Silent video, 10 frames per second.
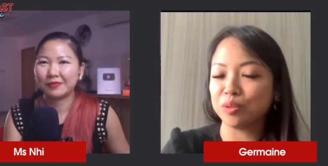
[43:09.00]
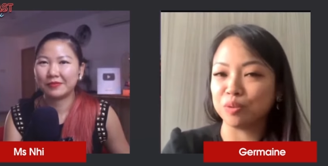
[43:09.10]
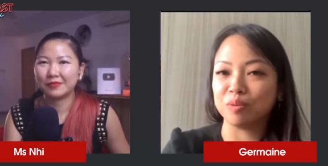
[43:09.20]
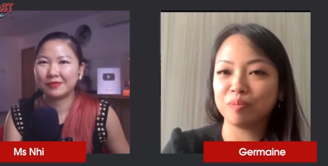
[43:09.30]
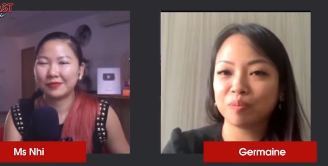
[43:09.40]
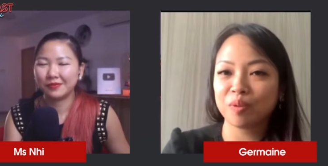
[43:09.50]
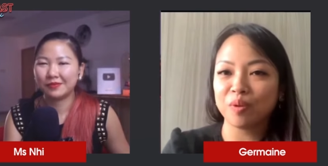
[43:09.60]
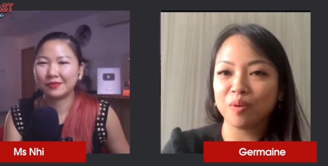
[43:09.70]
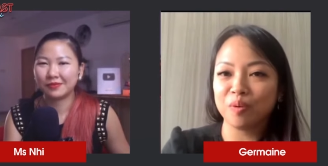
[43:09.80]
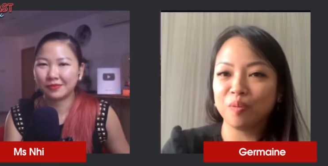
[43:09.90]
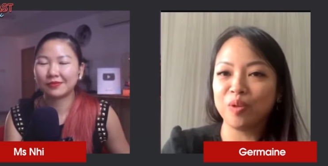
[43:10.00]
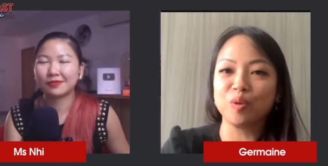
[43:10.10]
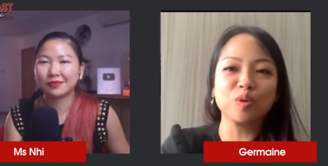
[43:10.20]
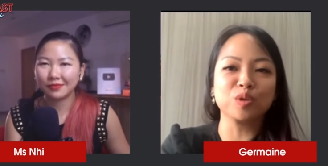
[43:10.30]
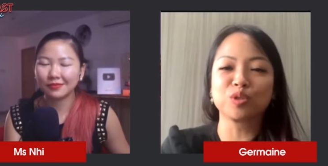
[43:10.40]
Speaker 1: that too. We
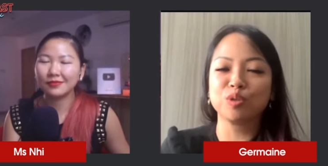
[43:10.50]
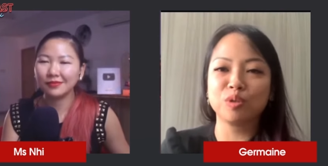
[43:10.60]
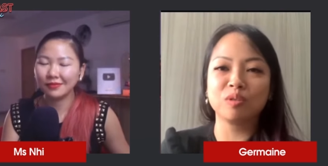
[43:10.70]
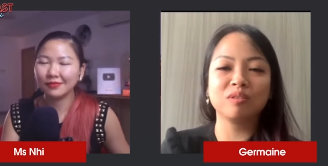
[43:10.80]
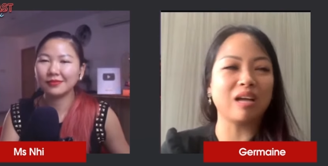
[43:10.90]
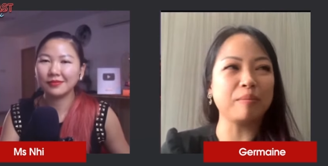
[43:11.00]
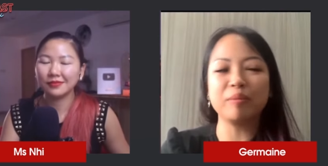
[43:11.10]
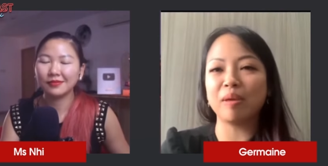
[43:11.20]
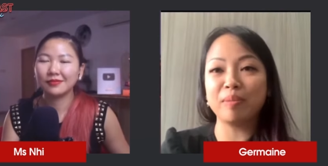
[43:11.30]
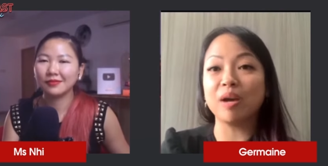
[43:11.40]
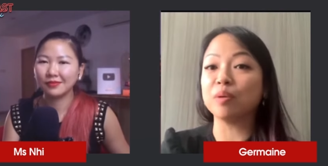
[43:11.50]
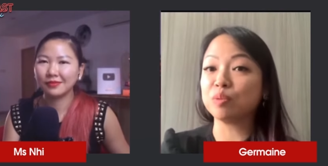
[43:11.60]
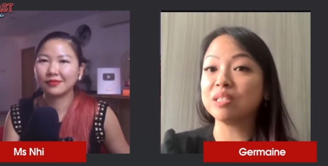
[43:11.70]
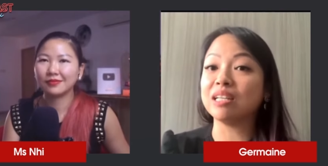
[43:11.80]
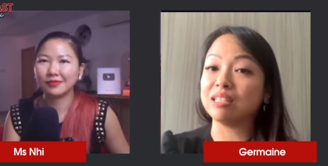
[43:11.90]
don't go to school. I mean, maybe I was
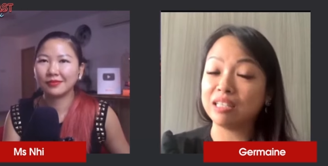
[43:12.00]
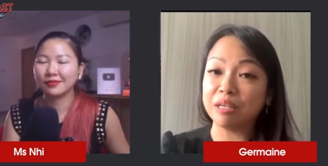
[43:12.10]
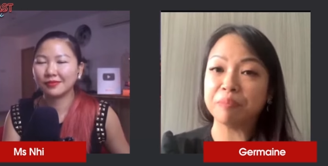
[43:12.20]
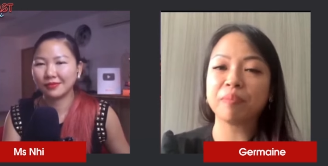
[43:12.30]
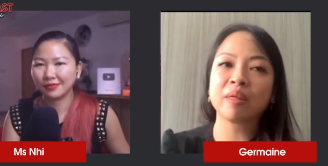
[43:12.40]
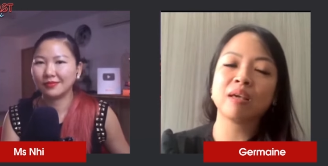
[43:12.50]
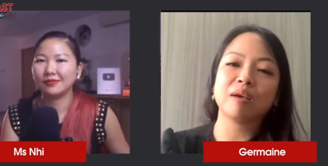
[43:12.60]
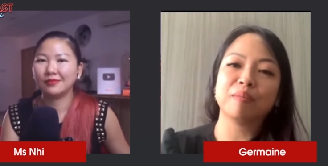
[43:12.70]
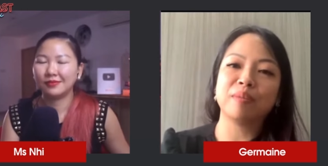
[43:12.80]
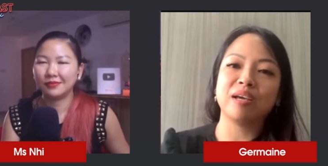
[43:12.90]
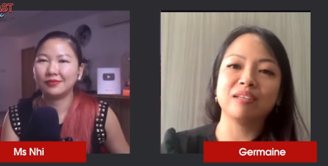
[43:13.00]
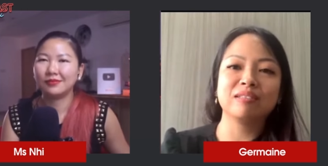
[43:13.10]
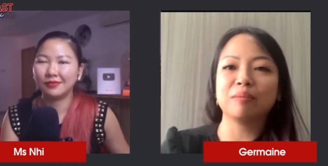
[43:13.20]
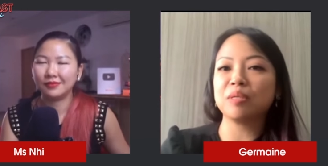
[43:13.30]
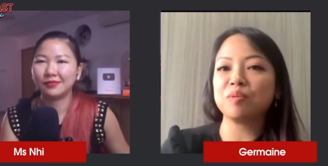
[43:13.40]
worse than him, but
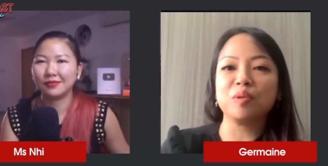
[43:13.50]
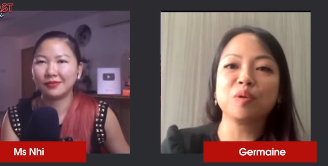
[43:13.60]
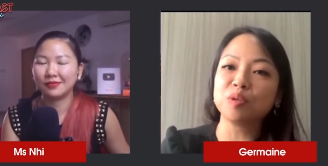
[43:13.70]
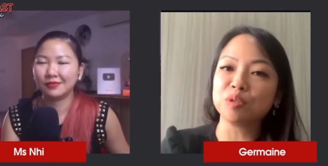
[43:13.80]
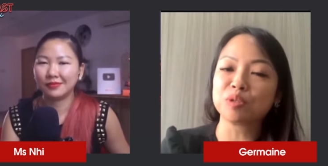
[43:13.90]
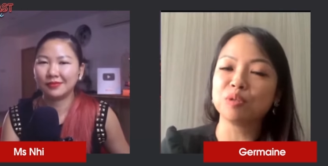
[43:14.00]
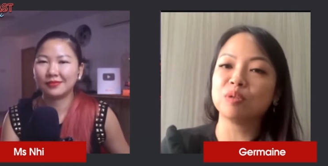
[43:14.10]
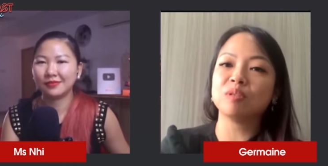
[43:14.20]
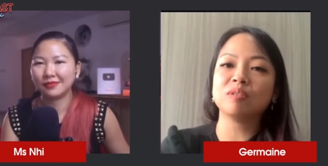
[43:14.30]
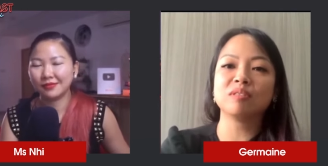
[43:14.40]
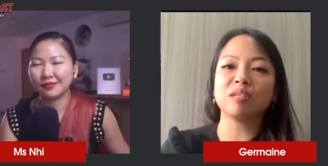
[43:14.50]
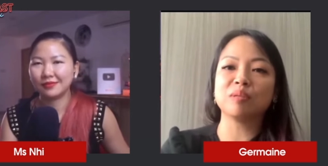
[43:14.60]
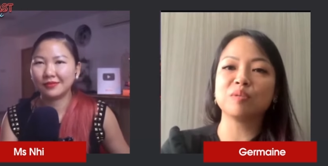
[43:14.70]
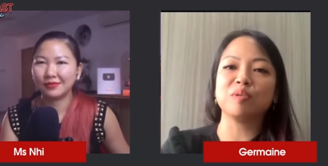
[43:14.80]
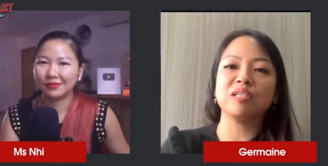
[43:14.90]
sometimes we don't go to school.
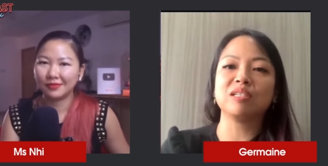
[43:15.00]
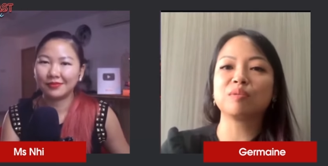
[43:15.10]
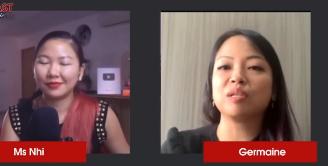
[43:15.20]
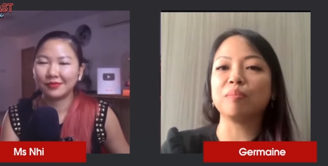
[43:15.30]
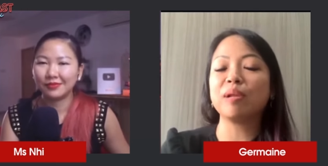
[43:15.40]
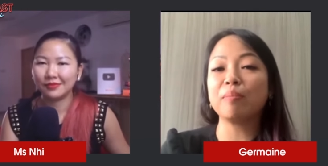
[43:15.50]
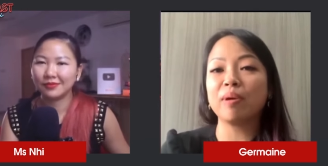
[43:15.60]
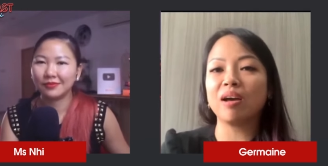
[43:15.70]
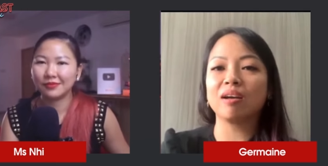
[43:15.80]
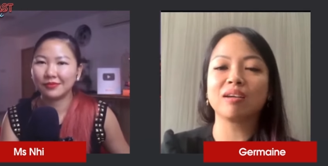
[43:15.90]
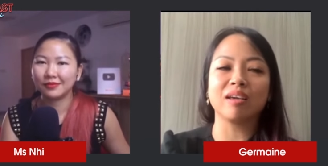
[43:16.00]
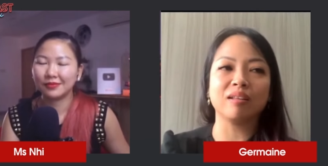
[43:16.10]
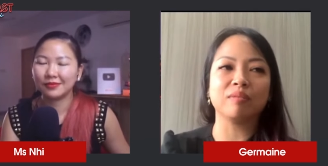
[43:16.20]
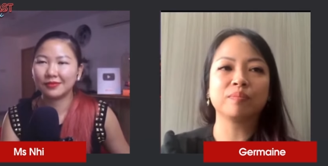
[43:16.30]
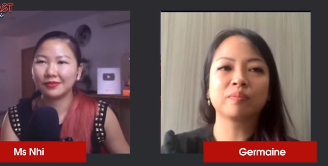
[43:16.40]
Sometimes we just want to play punk.
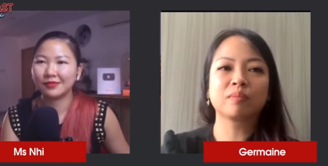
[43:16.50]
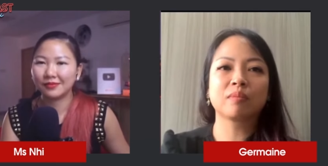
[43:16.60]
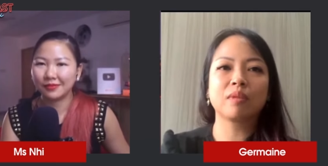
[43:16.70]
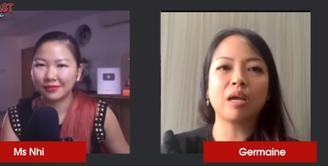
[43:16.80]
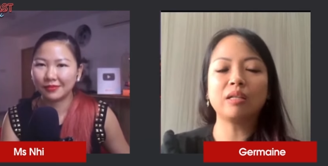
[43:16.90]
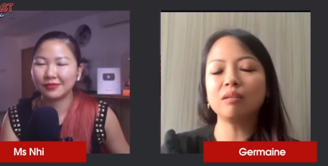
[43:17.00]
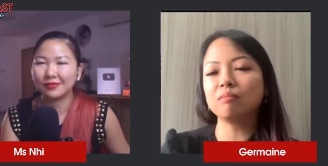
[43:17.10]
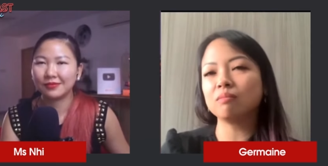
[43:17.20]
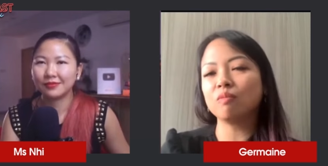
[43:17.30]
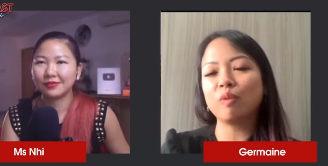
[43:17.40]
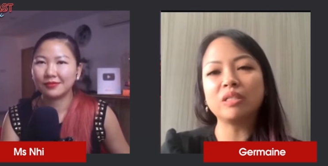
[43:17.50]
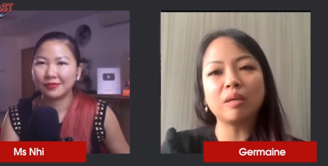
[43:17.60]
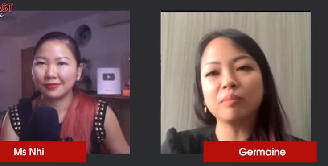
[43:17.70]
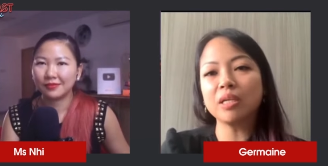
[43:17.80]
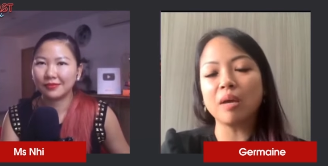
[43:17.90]
And I think when
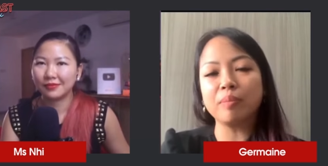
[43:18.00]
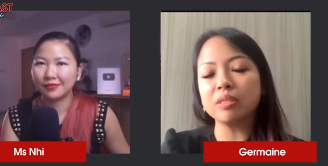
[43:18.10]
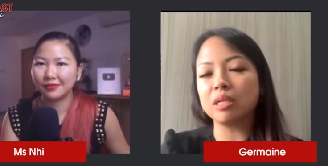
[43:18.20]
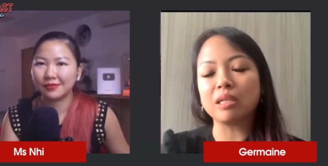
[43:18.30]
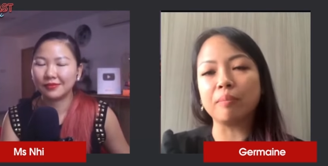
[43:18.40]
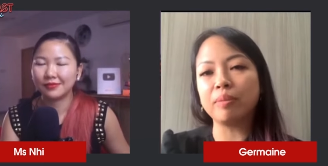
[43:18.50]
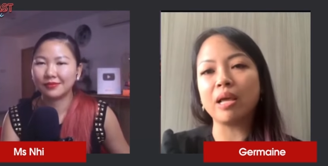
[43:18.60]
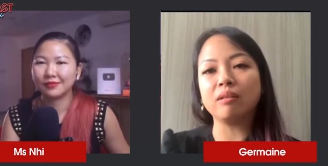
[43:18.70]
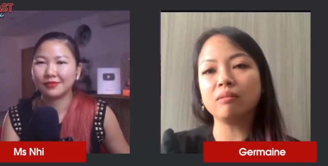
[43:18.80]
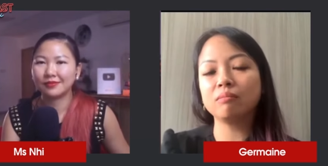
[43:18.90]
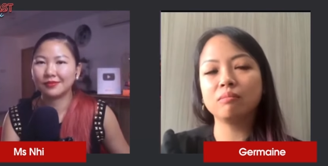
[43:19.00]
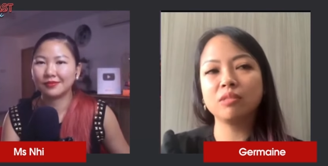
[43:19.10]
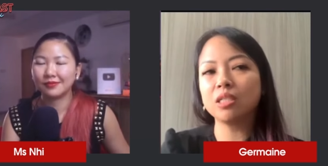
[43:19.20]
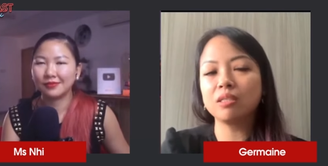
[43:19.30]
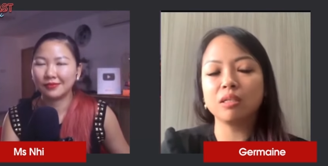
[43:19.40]
something happens that's unplanned,
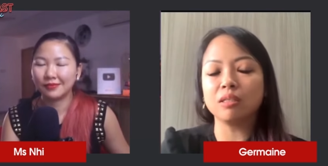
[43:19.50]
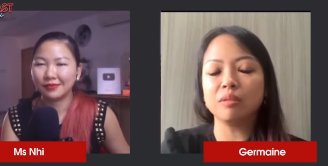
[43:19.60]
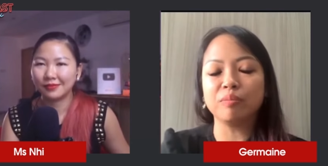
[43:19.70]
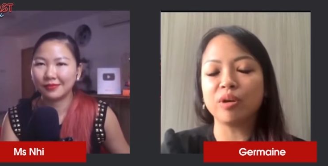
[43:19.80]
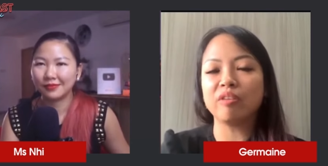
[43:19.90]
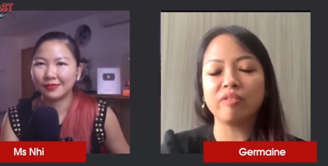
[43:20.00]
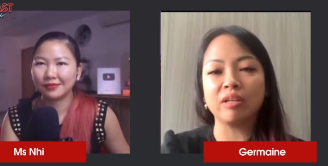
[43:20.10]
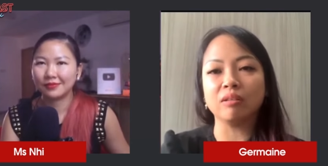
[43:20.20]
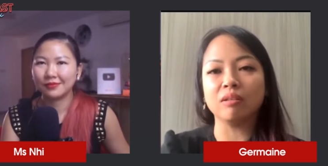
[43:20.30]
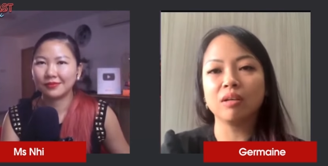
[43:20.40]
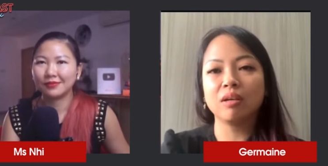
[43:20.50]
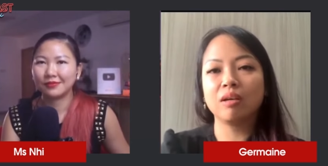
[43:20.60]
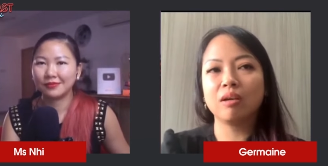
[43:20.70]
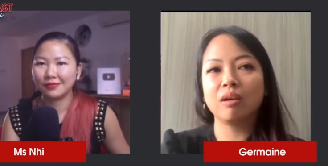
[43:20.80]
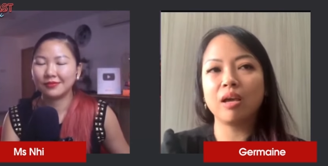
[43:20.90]
just take a deep breath and
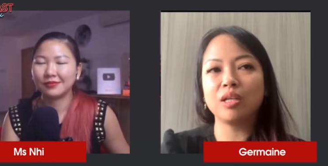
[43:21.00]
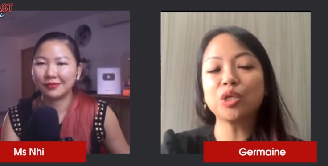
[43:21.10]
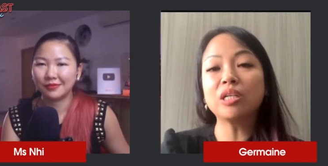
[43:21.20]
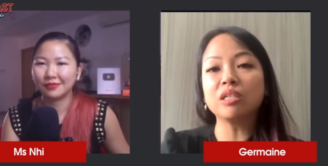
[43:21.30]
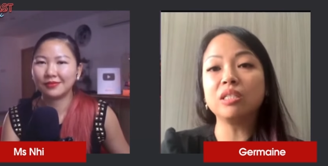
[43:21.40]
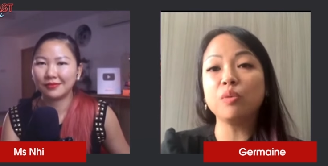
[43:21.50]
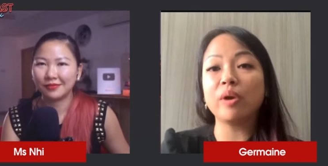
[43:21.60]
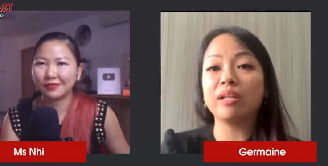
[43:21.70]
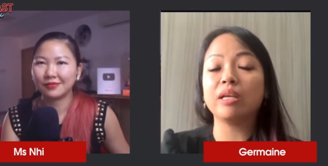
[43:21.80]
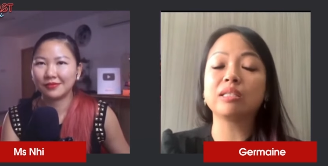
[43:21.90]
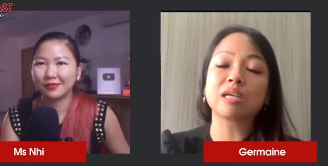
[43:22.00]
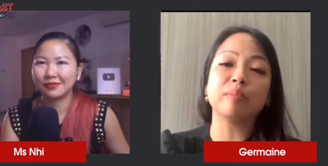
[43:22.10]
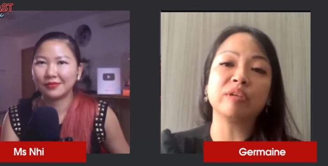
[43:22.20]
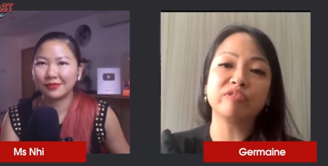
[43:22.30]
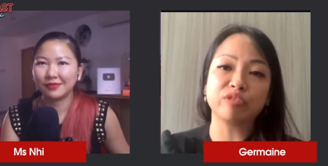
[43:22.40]
and try to see where that is
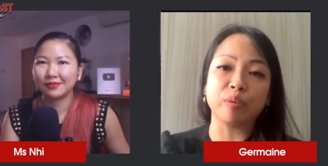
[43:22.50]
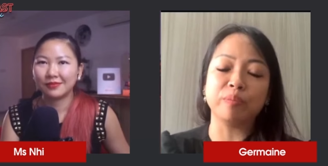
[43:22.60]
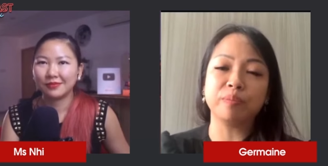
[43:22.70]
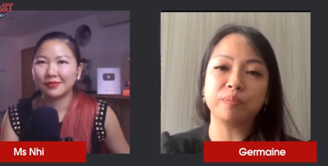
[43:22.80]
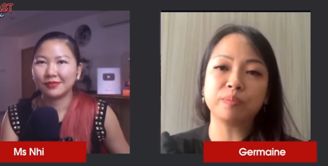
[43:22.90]
coming from.